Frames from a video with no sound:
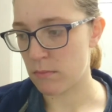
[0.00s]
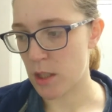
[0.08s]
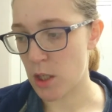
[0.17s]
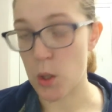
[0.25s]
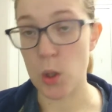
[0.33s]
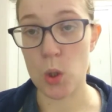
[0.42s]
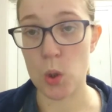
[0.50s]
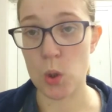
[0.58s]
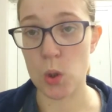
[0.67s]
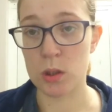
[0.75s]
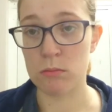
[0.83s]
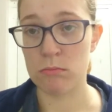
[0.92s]
the
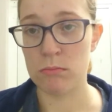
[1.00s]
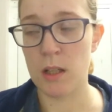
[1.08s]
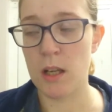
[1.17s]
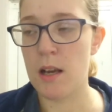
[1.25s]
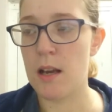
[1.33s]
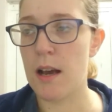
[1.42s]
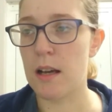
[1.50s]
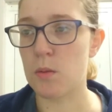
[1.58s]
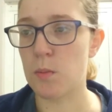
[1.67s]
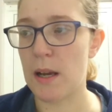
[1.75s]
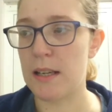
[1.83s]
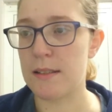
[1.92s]
unicorn,
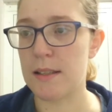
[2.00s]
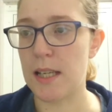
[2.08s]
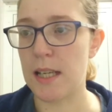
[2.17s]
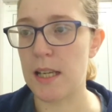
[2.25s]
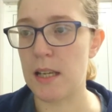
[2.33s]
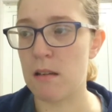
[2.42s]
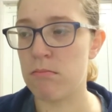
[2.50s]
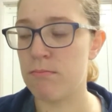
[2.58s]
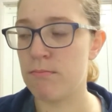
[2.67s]
as well as the